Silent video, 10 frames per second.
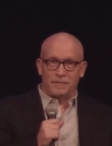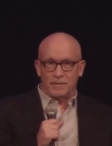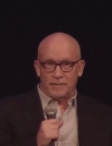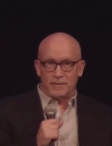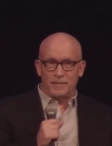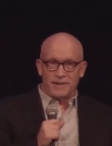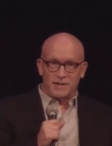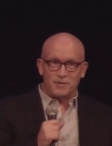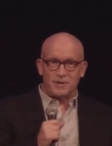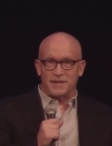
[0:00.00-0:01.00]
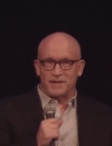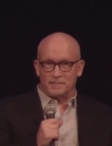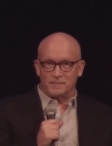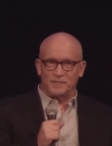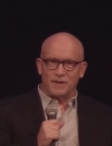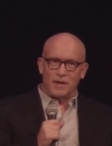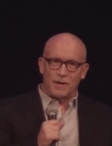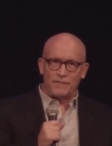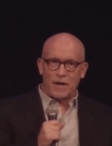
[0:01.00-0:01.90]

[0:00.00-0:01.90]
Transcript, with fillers: I, mean, it's interesting. You know, I've,